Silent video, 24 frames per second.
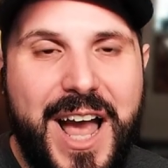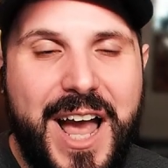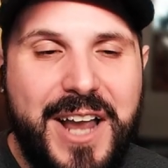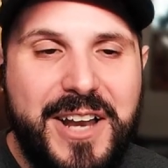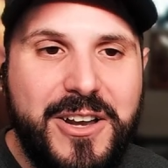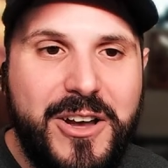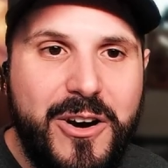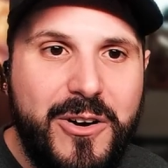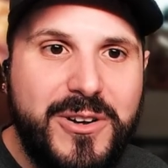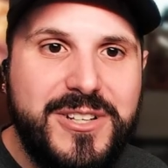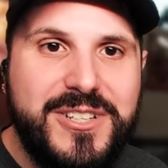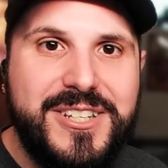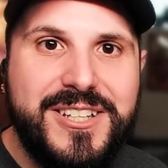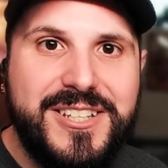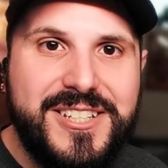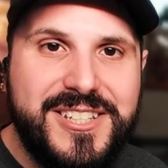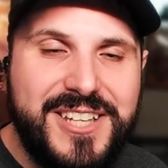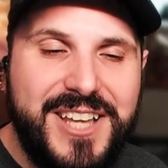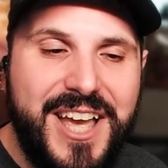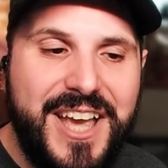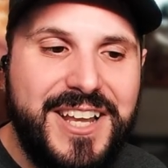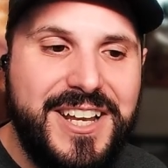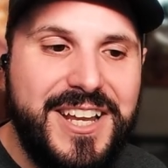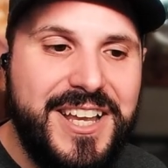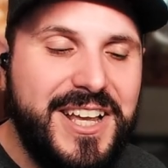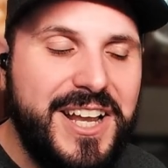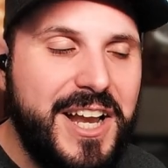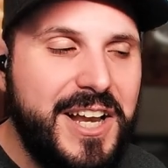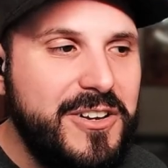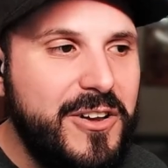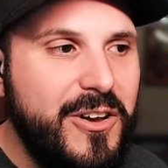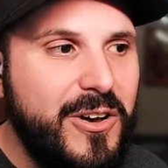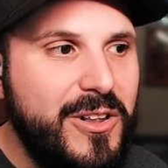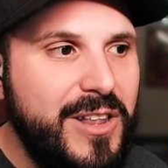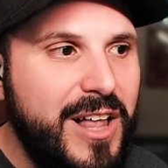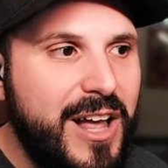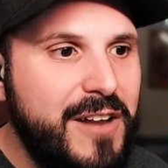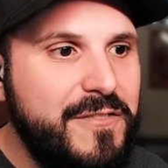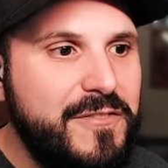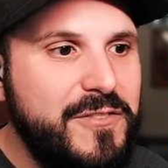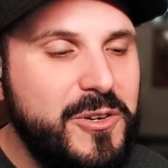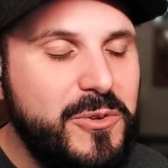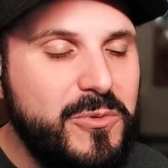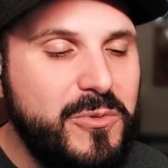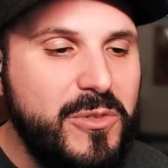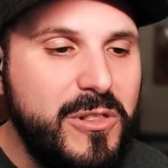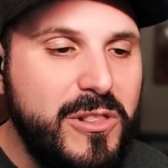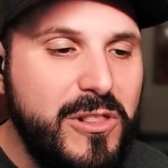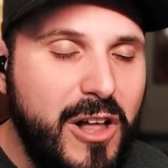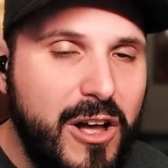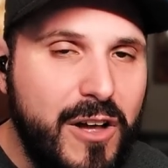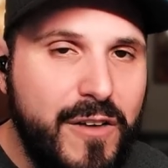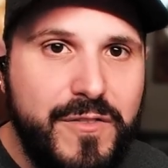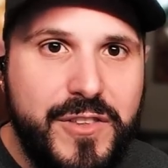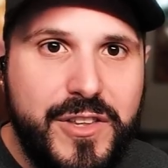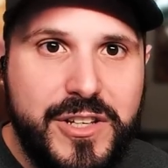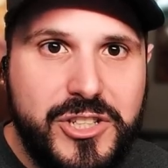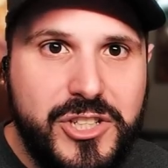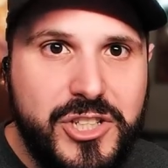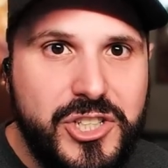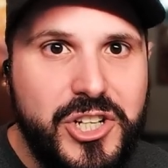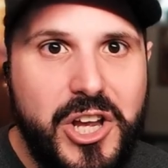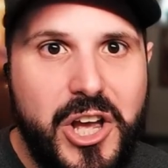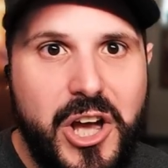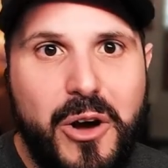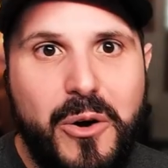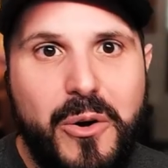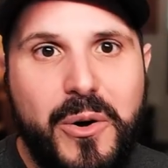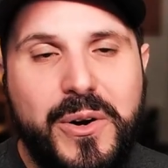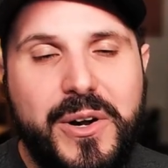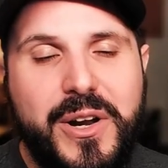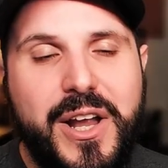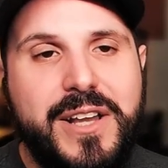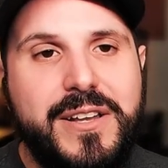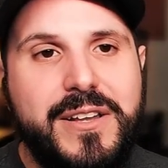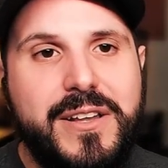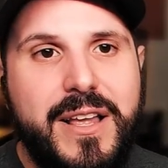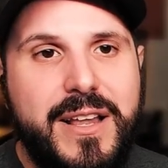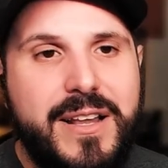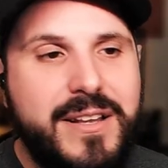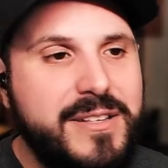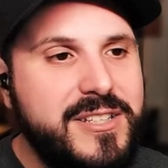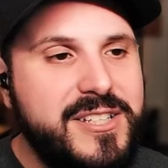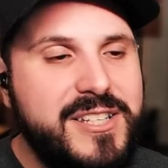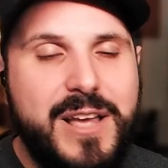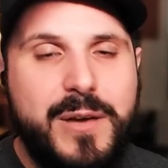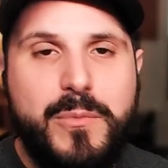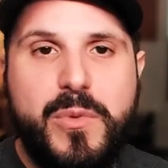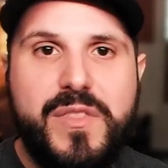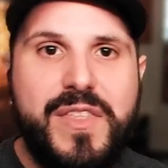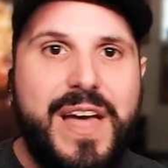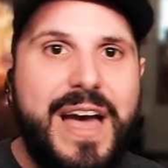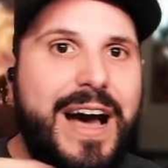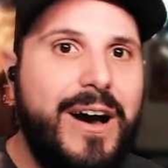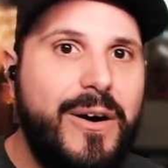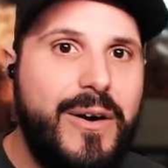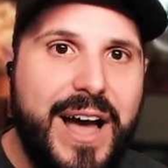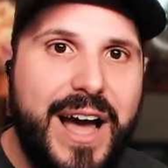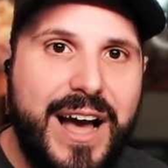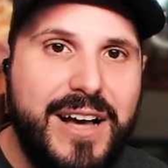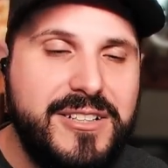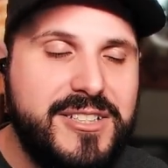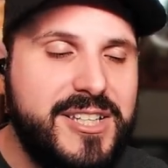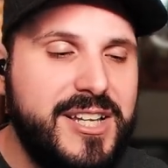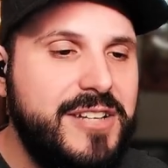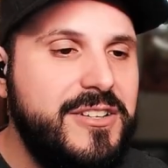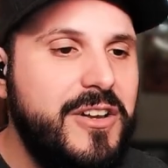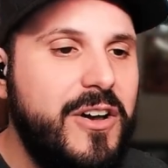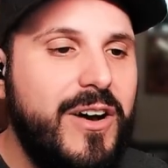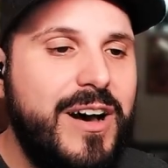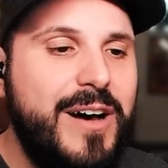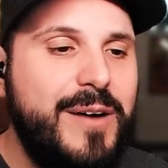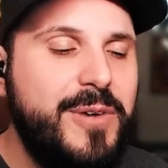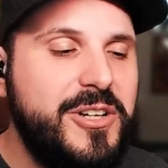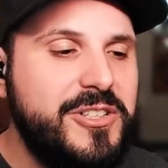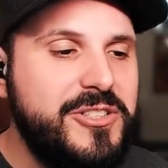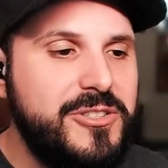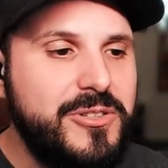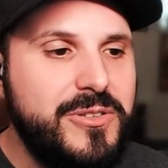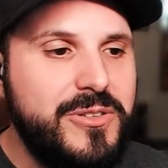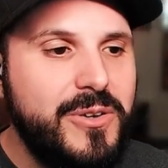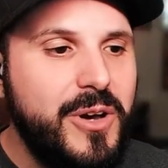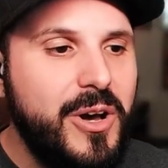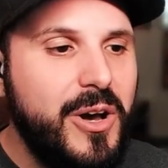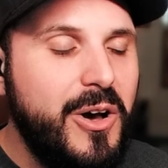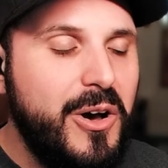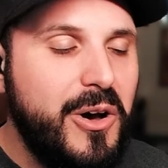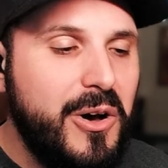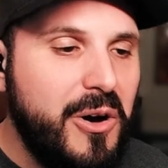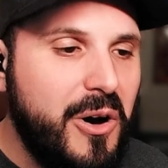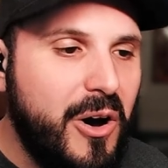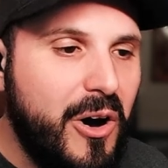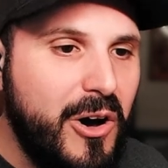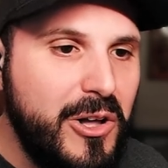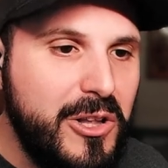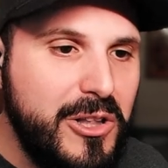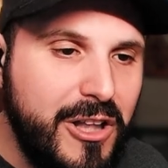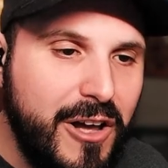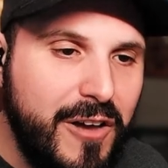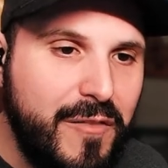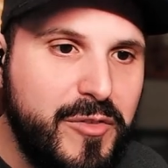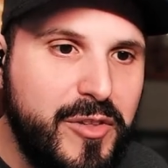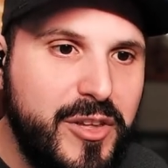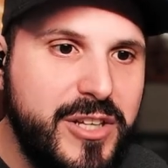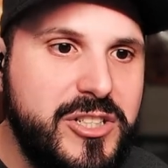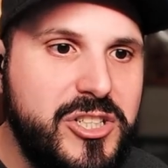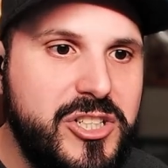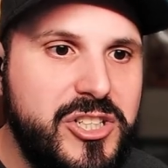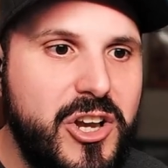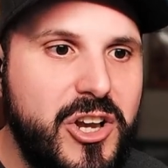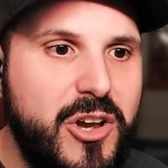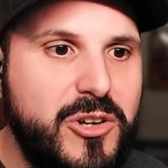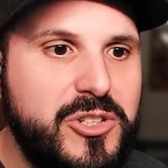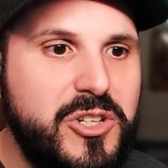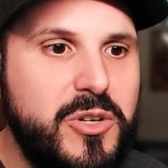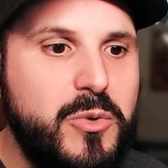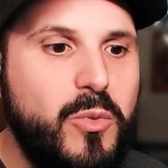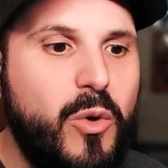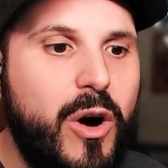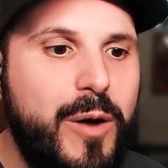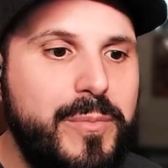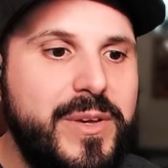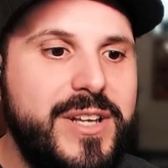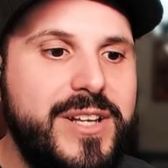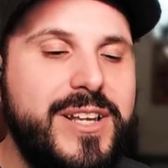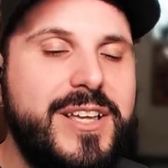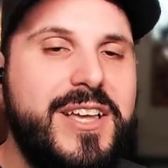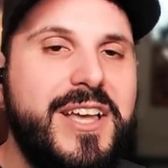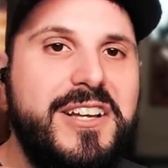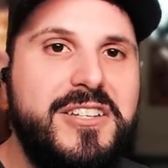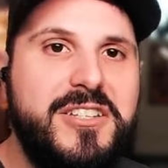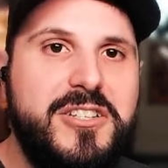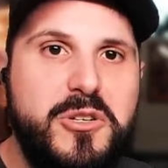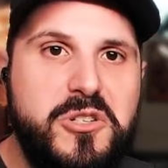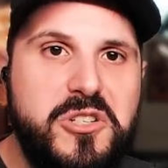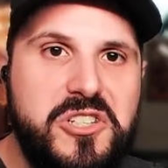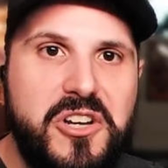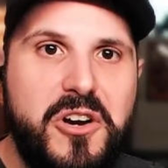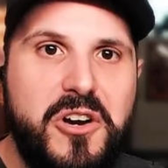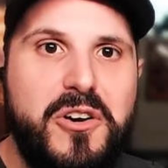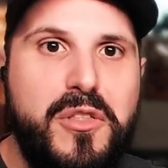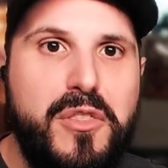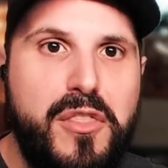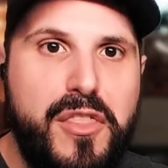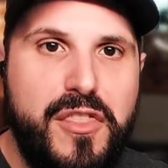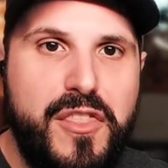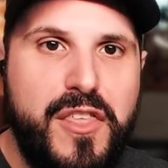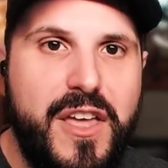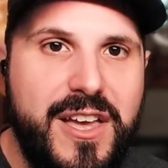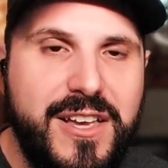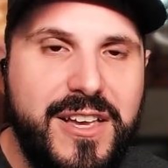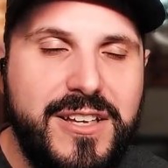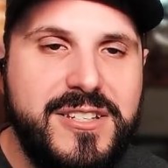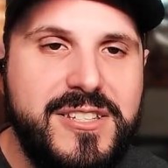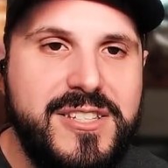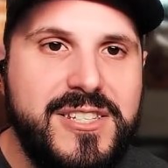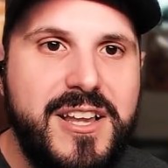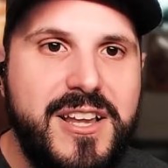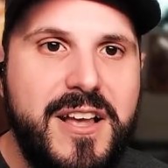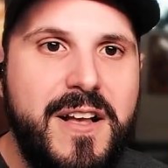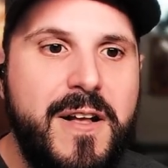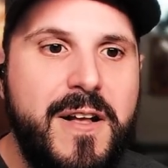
I know it's exciting. I know a lot of you love this show, and same with Owl House. I know how much you all love these shows, and you want me to get to certain things.